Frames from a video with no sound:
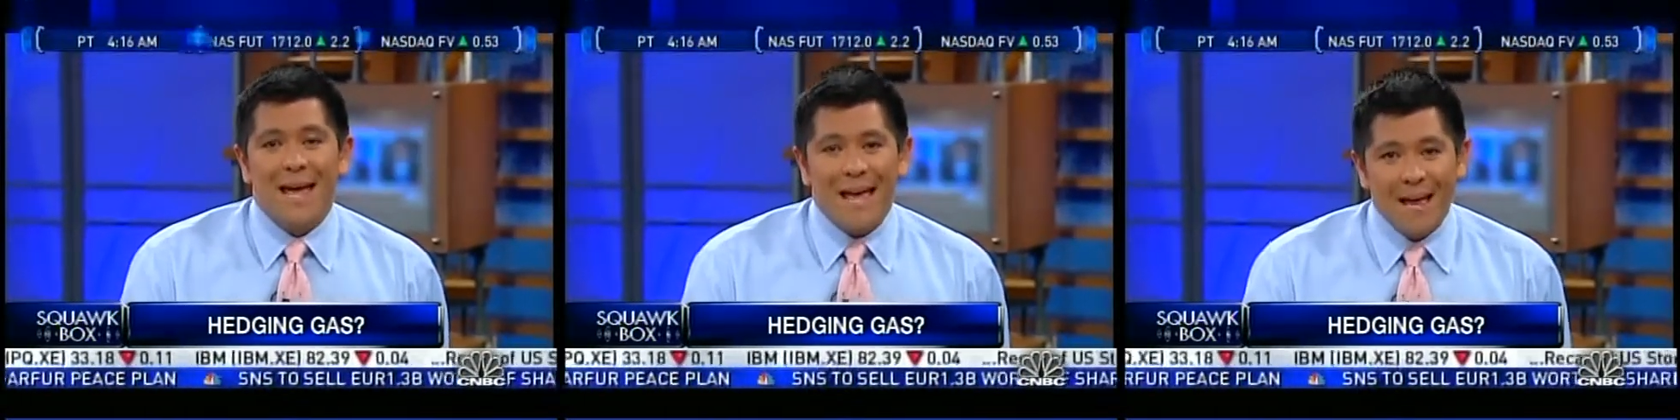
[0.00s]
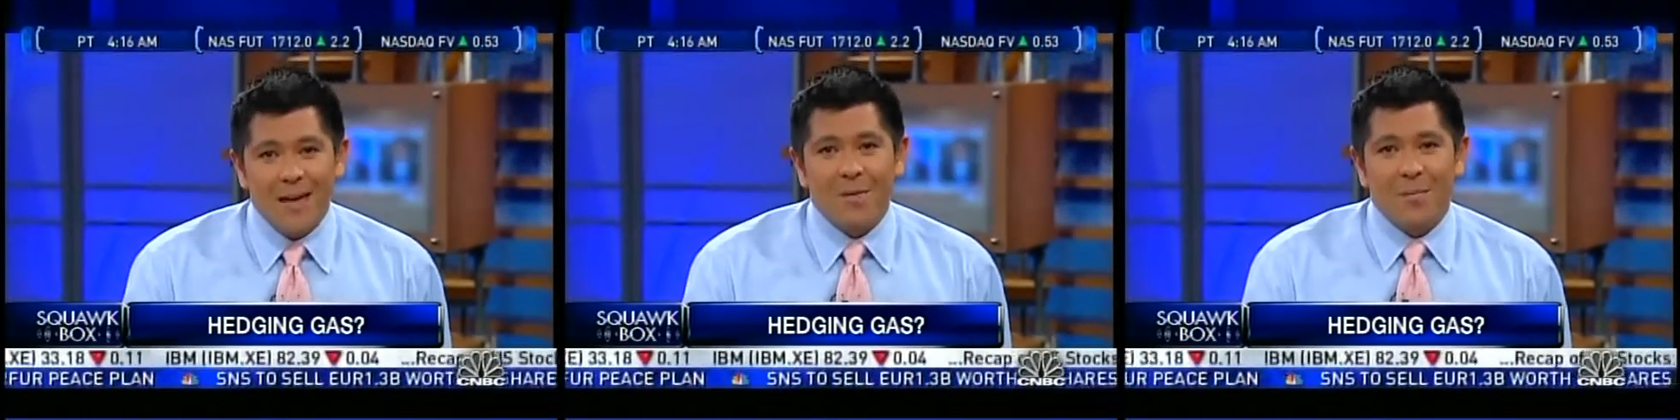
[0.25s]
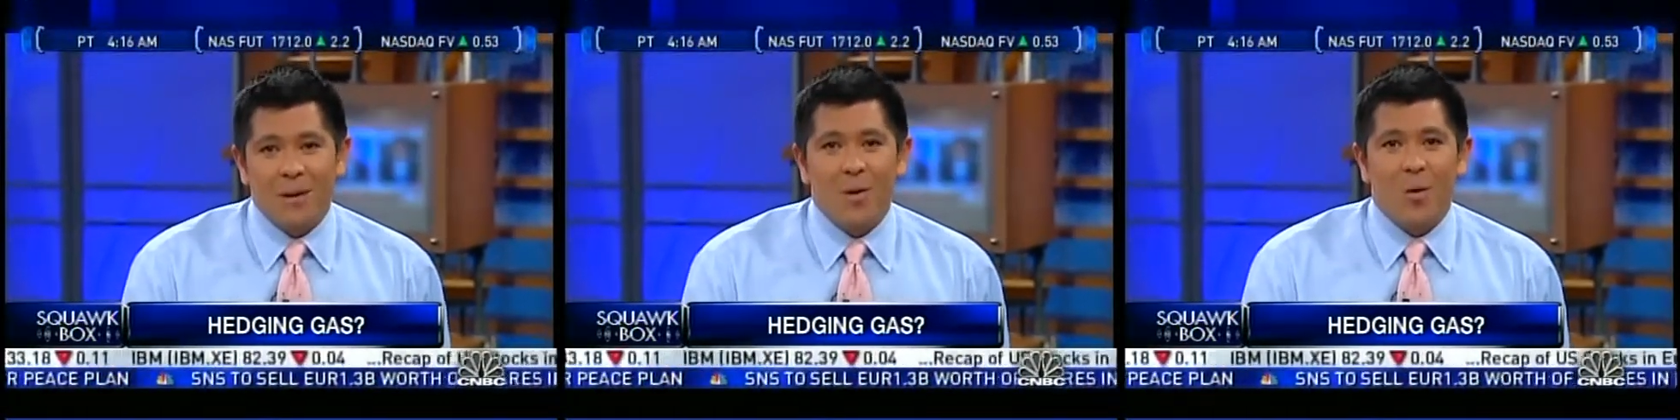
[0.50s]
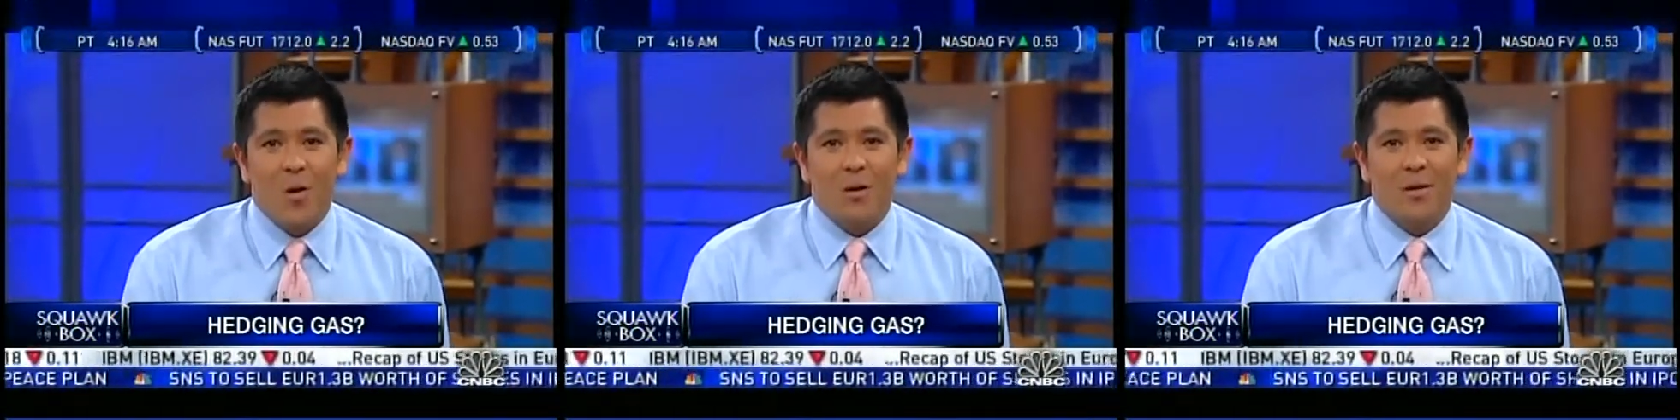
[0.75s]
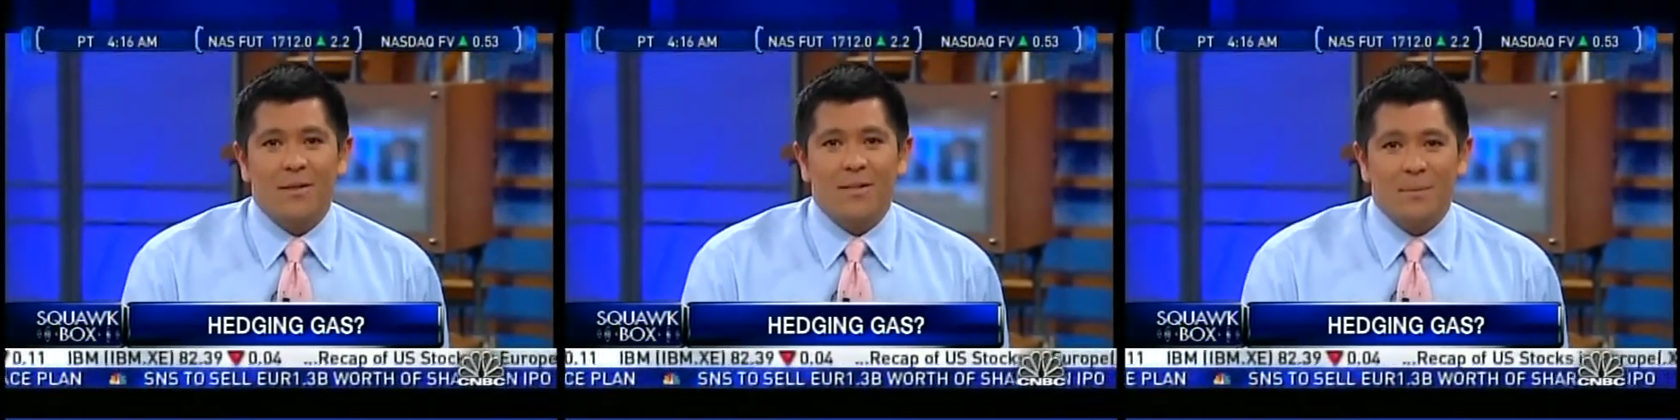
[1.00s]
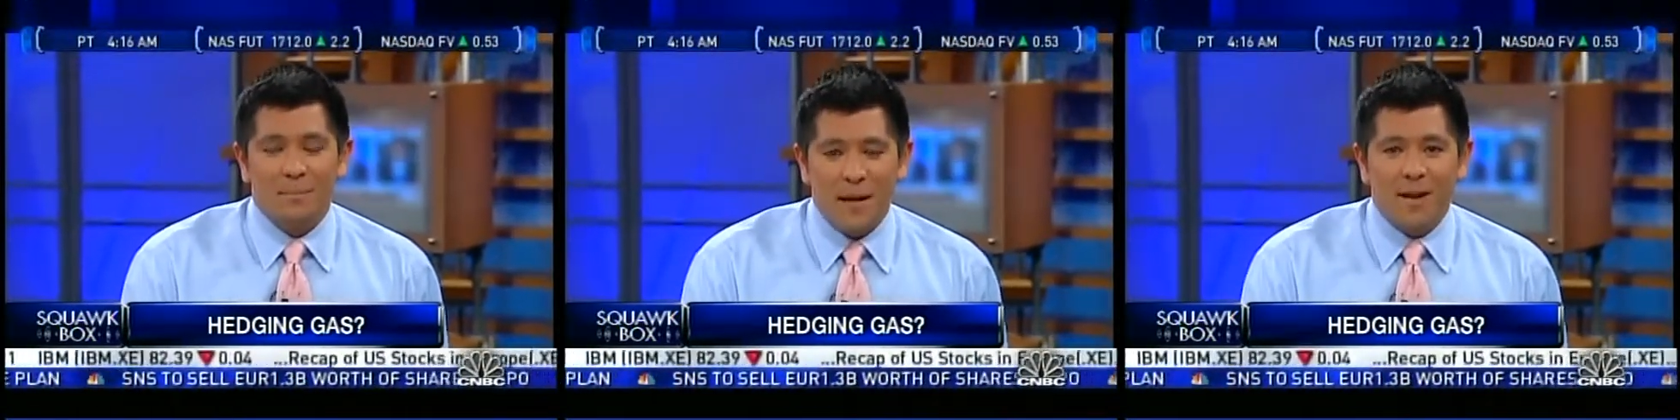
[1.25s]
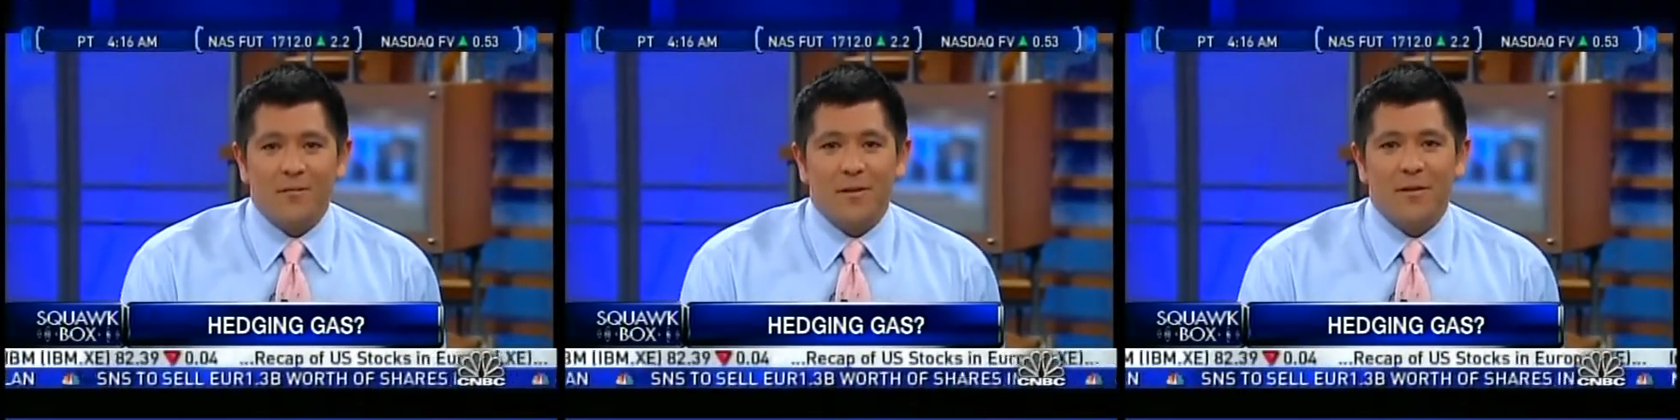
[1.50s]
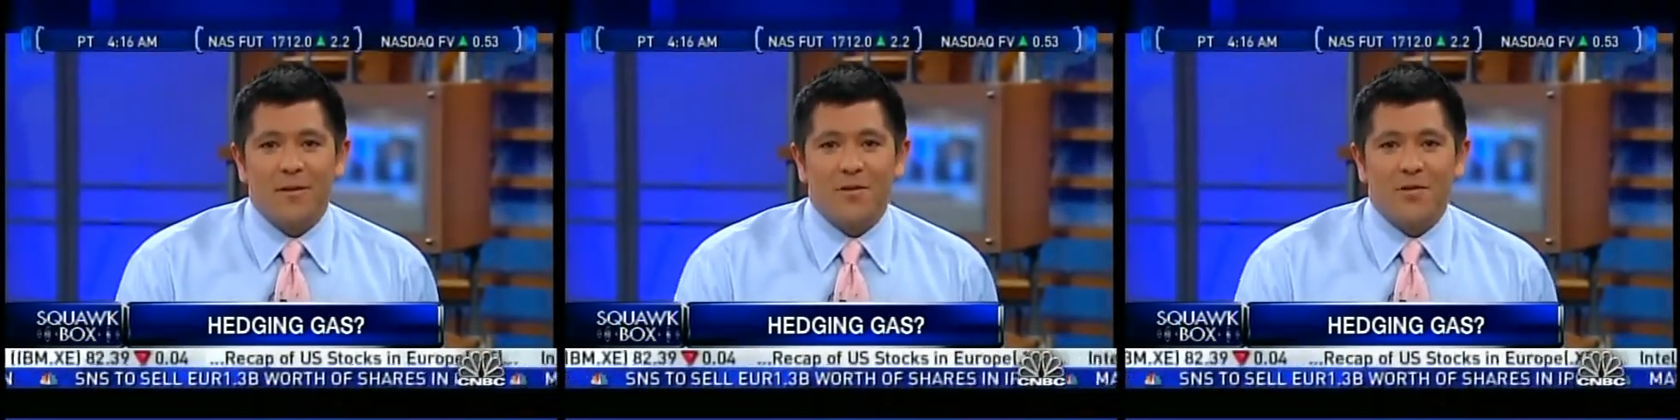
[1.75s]
and big oil to
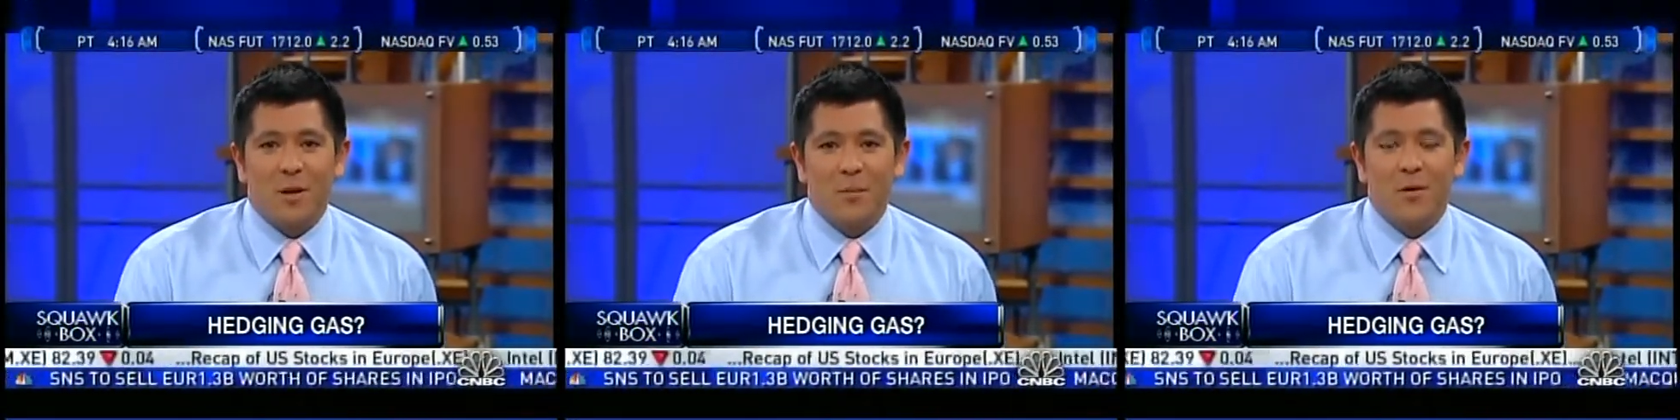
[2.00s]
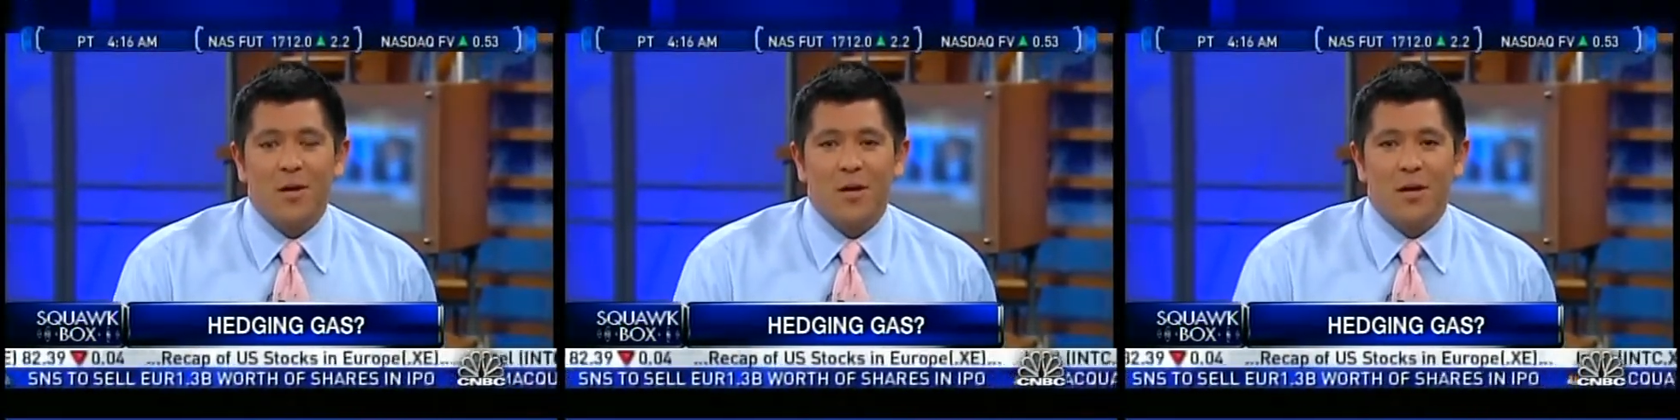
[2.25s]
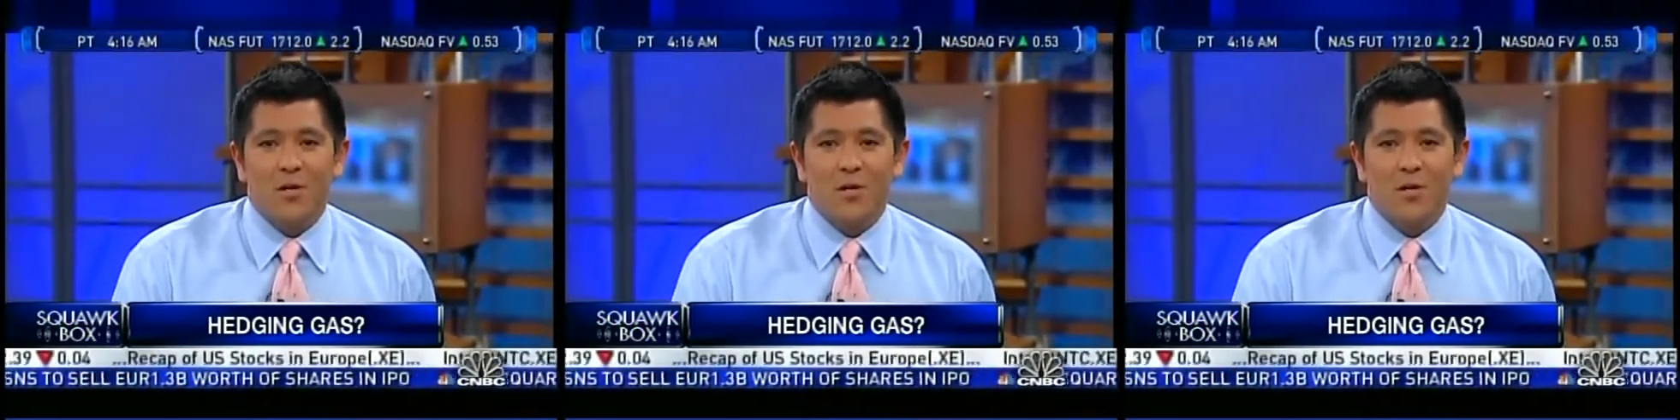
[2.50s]
benefit this summer.